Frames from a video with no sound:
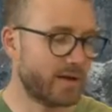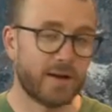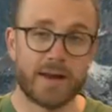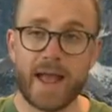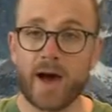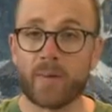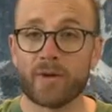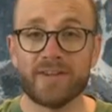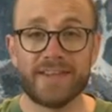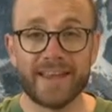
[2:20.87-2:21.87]
Now I'm
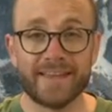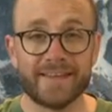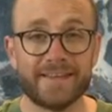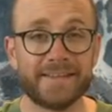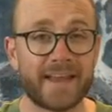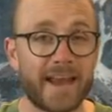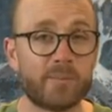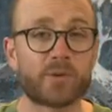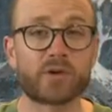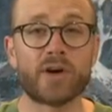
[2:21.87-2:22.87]
going to take this same
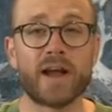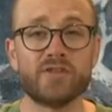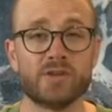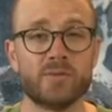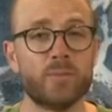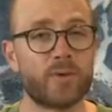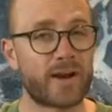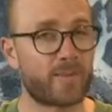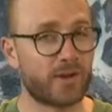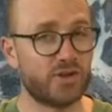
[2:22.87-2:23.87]
progression, but
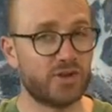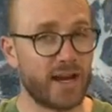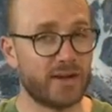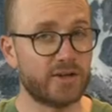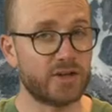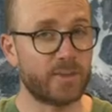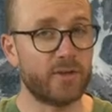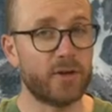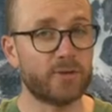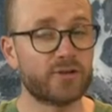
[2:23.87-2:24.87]
I'm going to change some of
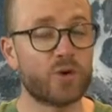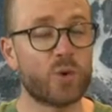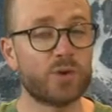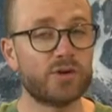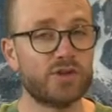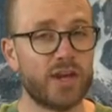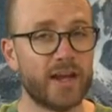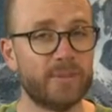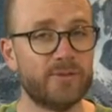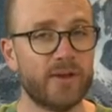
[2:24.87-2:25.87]
those chord
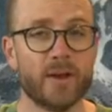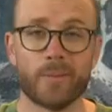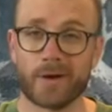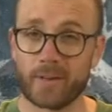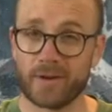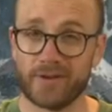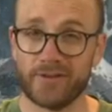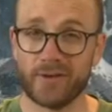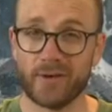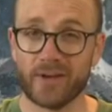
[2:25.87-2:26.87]
shapes, but I'm going to
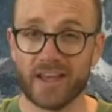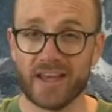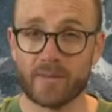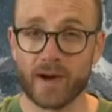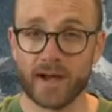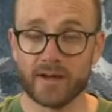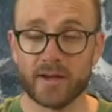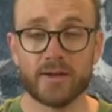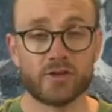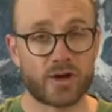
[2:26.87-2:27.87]
still keep my
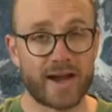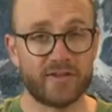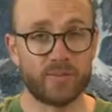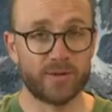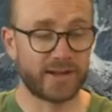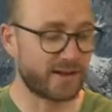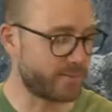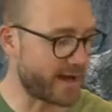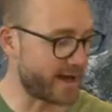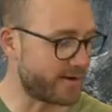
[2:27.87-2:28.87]
Travis picking
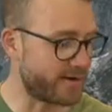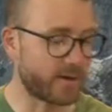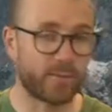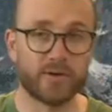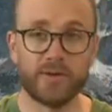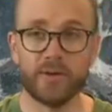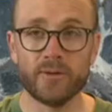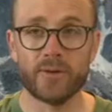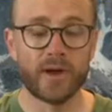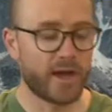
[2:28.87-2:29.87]
pattern number
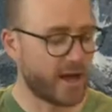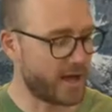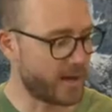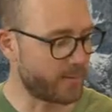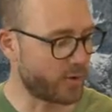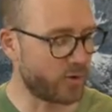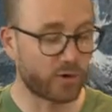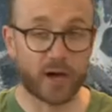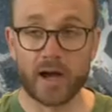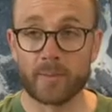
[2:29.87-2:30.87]
2. And I'm going
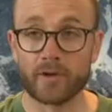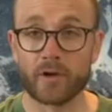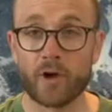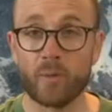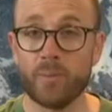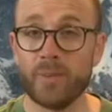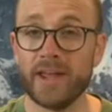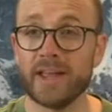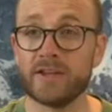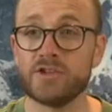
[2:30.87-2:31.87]
to go pinch,
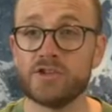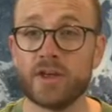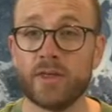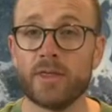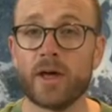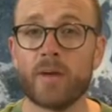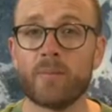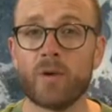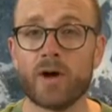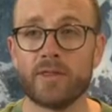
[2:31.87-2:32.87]
thumb
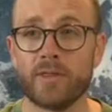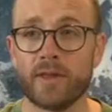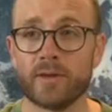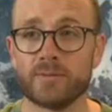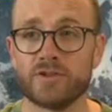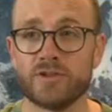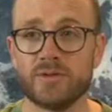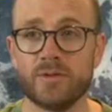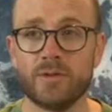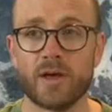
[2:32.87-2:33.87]
1, thumb 2,
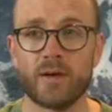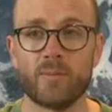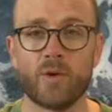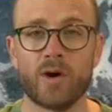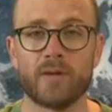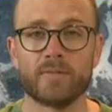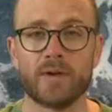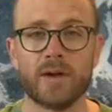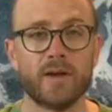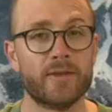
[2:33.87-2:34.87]
thumb
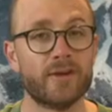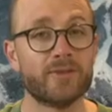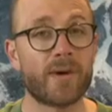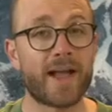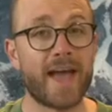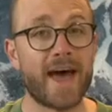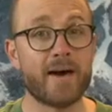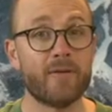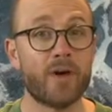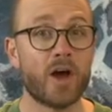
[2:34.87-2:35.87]
1. There's my
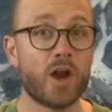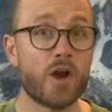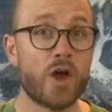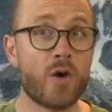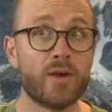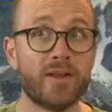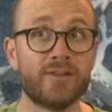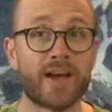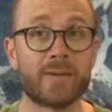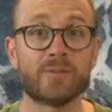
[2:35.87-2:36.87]
F. Notice
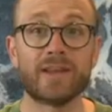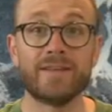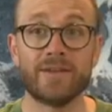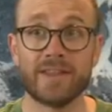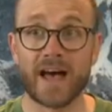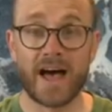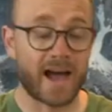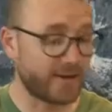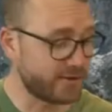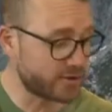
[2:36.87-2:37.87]
I'm leaving the
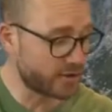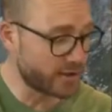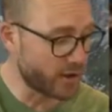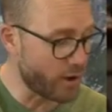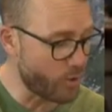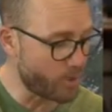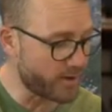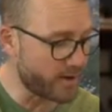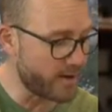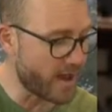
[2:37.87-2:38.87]
high string
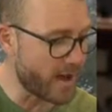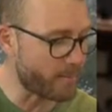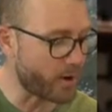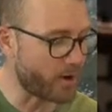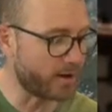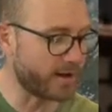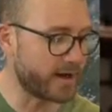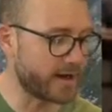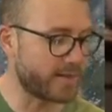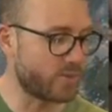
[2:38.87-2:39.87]
open, not barring
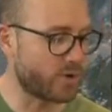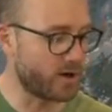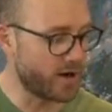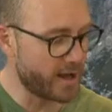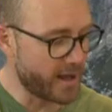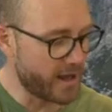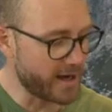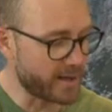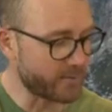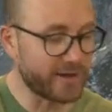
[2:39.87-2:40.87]
anymore, and
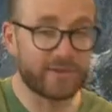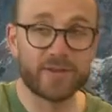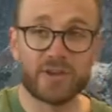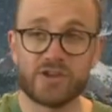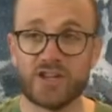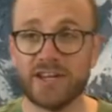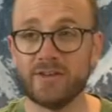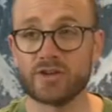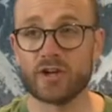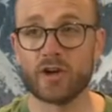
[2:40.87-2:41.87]
I'm leaving the G
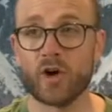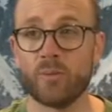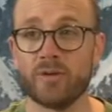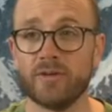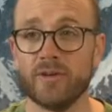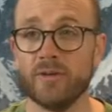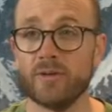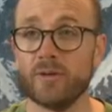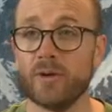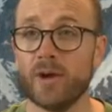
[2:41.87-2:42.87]
string open
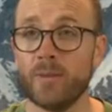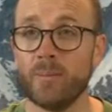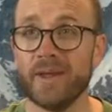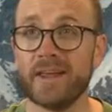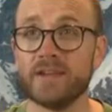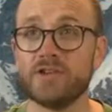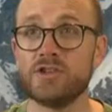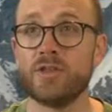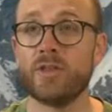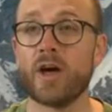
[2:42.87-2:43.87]
too. Pinch,
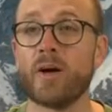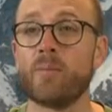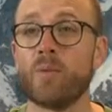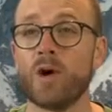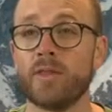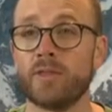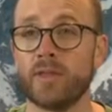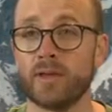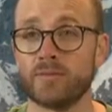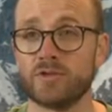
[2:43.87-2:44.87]
thumb 1,
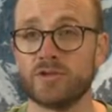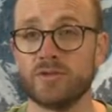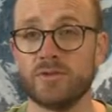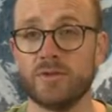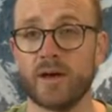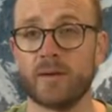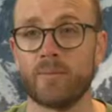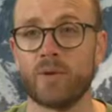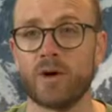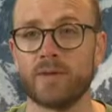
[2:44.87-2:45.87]
thumb 2,
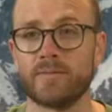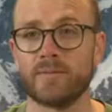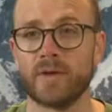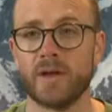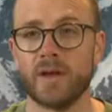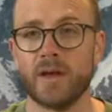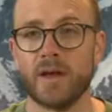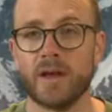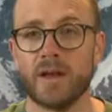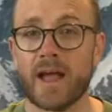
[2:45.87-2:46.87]
thumb
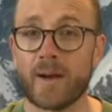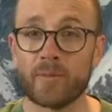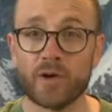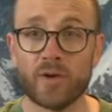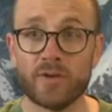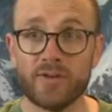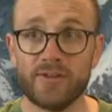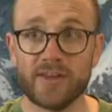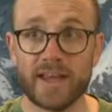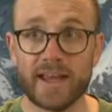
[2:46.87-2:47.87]
1. Now I'm going to go to
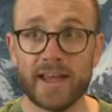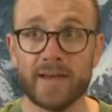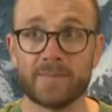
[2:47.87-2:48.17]
C.